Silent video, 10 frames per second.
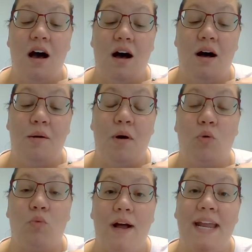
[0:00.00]
a
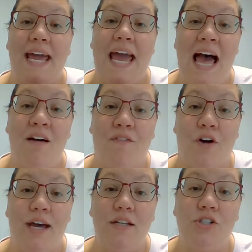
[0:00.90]
running
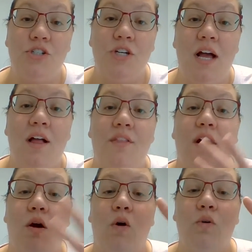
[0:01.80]
average,
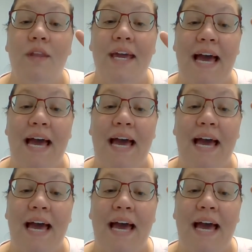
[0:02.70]
they're only